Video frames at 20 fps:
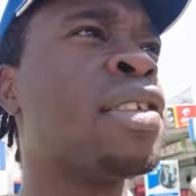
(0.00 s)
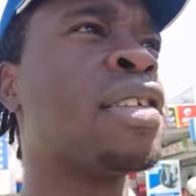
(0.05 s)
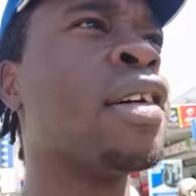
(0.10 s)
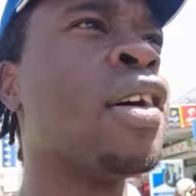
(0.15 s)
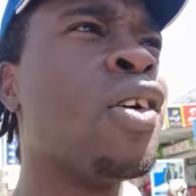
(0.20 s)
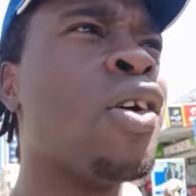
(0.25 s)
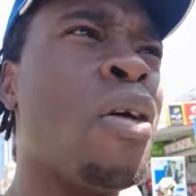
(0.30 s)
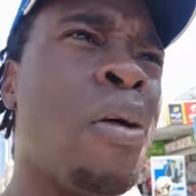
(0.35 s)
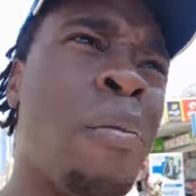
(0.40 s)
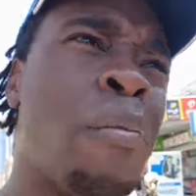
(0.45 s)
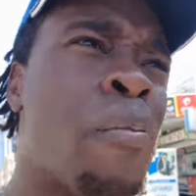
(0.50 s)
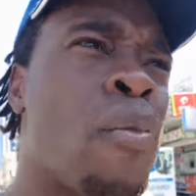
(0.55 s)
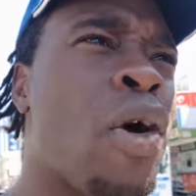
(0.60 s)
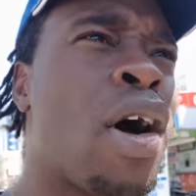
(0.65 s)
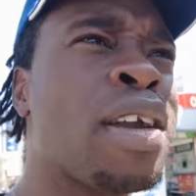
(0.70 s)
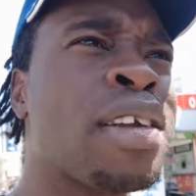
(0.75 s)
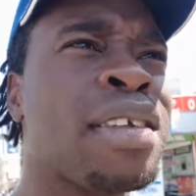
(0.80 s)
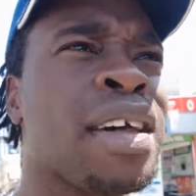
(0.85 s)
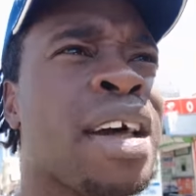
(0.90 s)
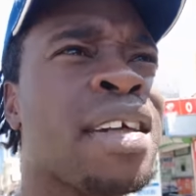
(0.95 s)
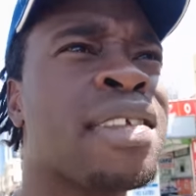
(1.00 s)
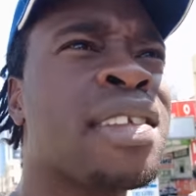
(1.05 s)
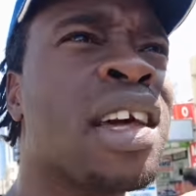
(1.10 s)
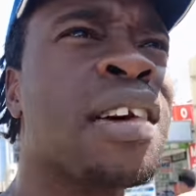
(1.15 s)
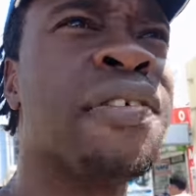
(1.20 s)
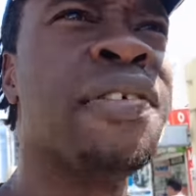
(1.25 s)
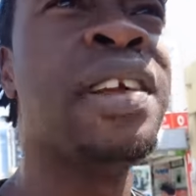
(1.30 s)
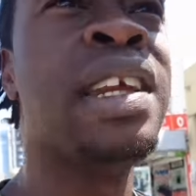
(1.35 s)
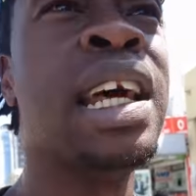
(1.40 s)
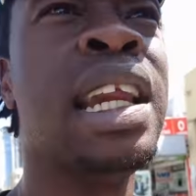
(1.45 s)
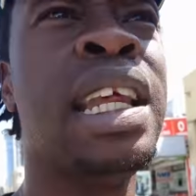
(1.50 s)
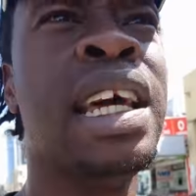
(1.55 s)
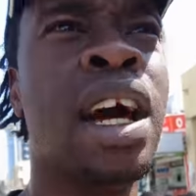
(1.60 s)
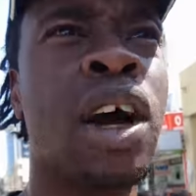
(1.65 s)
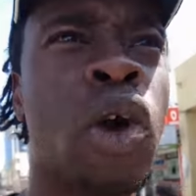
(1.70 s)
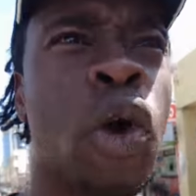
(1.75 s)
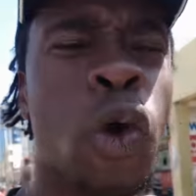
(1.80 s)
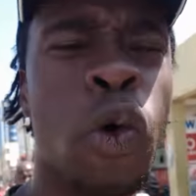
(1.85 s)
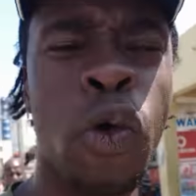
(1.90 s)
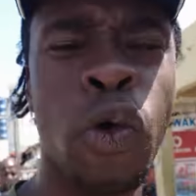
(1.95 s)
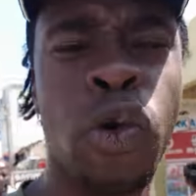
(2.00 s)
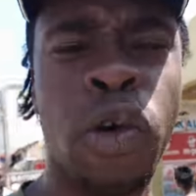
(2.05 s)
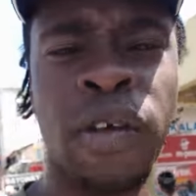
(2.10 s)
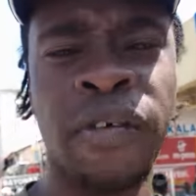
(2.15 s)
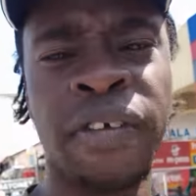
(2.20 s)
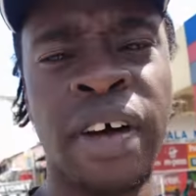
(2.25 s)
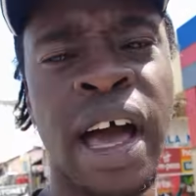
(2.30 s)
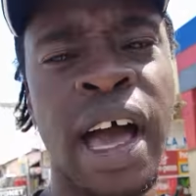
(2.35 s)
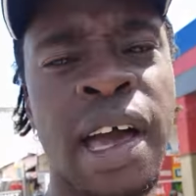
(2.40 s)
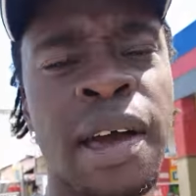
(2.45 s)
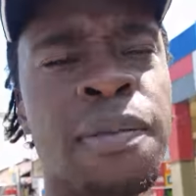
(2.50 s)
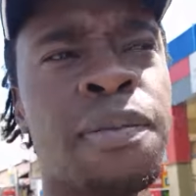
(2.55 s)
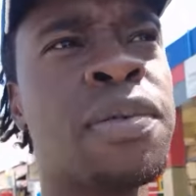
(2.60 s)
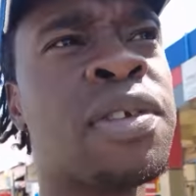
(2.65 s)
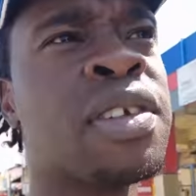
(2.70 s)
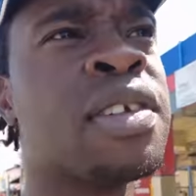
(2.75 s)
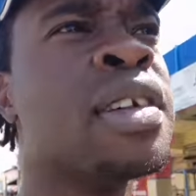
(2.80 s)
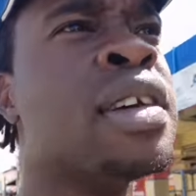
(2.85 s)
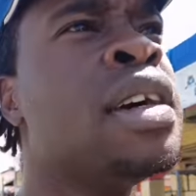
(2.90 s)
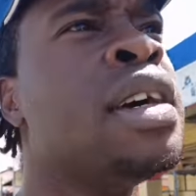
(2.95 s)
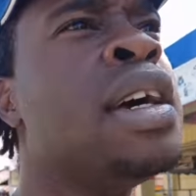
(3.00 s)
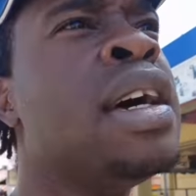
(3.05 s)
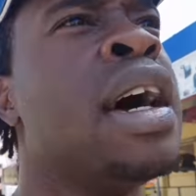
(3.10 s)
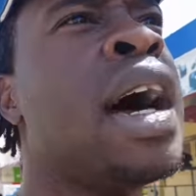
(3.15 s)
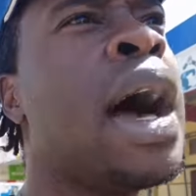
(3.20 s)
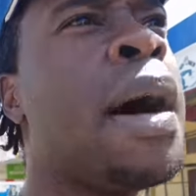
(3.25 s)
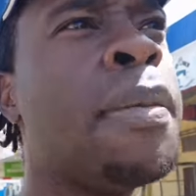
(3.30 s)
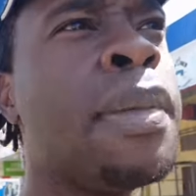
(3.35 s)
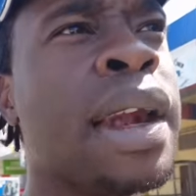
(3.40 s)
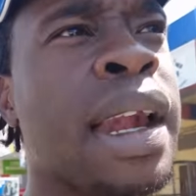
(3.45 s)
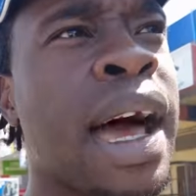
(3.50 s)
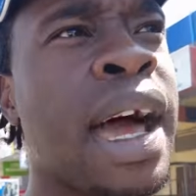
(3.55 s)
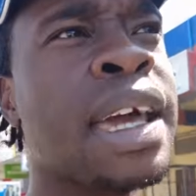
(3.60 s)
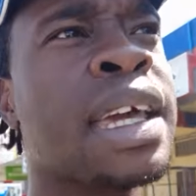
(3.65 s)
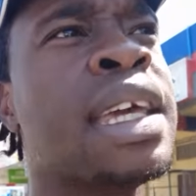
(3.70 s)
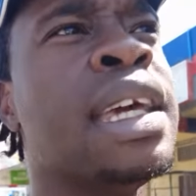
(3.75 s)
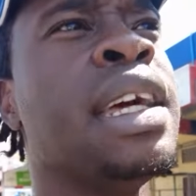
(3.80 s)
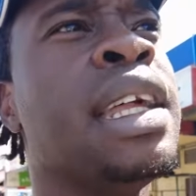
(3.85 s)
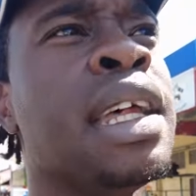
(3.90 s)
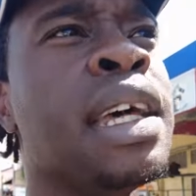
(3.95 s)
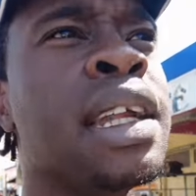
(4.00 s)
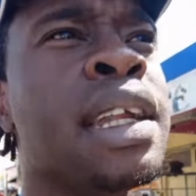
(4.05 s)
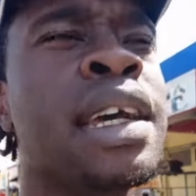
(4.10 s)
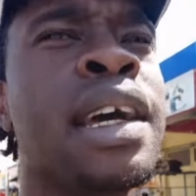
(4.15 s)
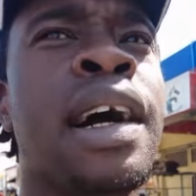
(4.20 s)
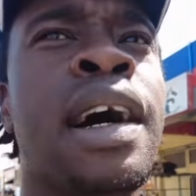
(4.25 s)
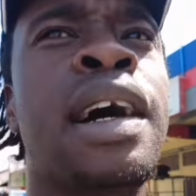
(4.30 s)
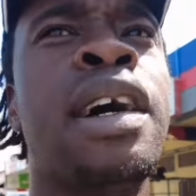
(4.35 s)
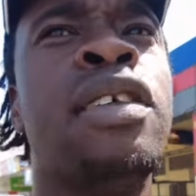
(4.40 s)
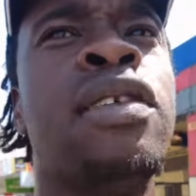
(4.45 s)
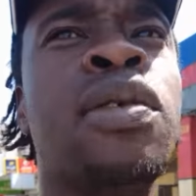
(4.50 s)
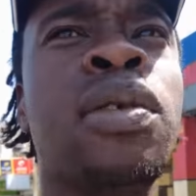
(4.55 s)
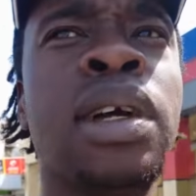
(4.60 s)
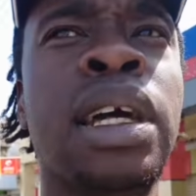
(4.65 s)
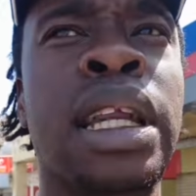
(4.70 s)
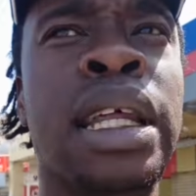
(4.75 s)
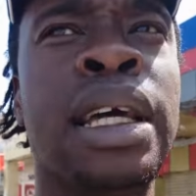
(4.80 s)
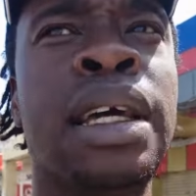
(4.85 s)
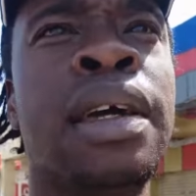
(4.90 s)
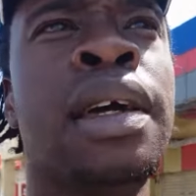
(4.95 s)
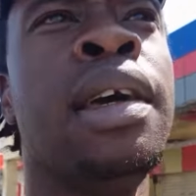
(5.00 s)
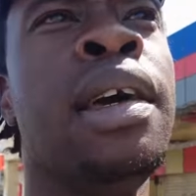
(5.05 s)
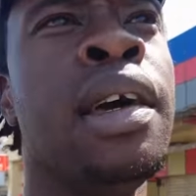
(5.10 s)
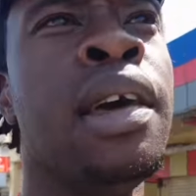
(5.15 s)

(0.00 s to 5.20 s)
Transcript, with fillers: So Mwanza is definitely a cool vibes. I'm liking it, guys, really.